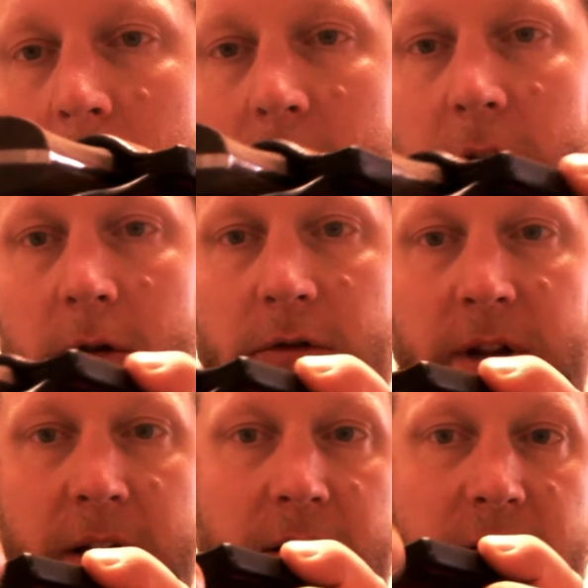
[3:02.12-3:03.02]
where it goes
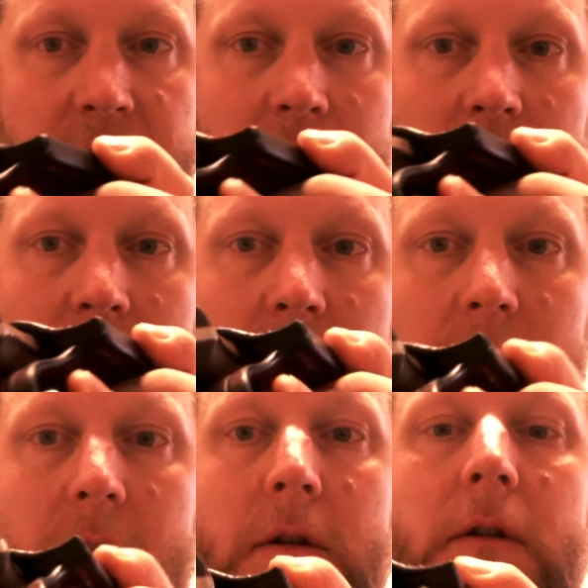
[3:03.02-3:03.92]
down inside
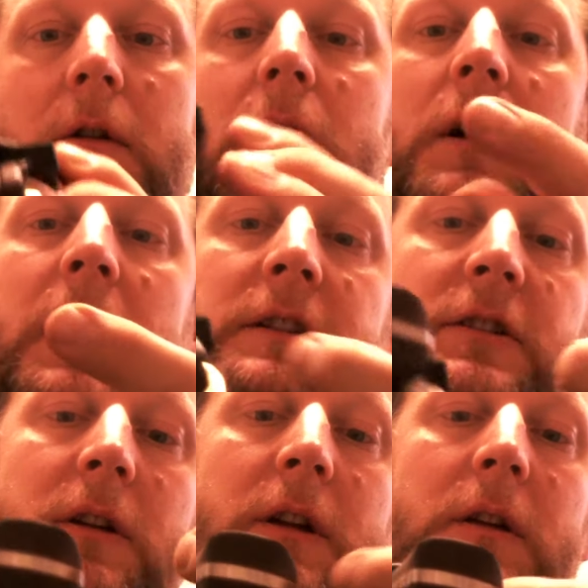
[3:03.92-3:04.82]
I
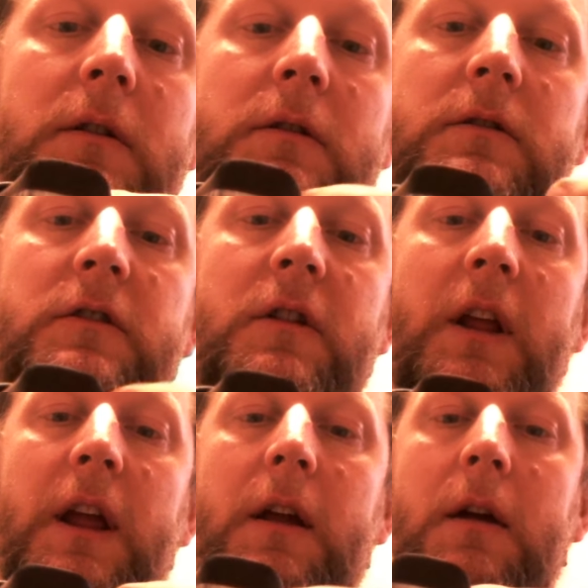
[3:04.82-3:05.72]
actually
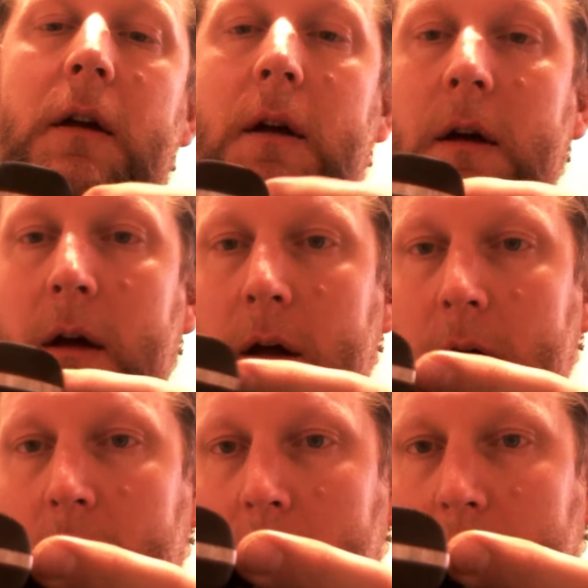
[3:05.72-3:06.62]
slick
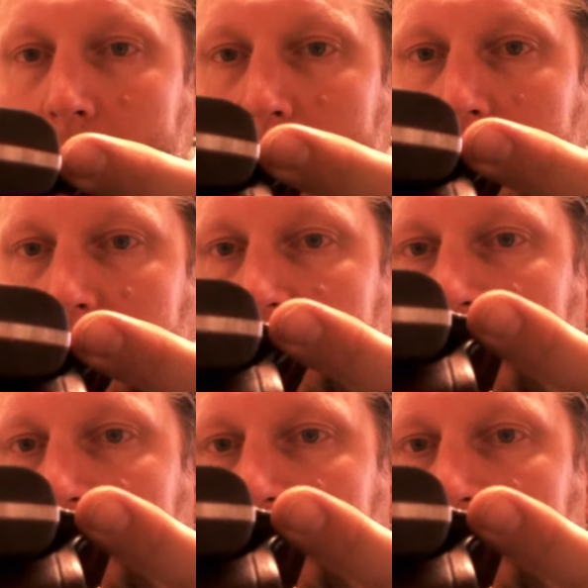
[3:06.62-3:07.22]
the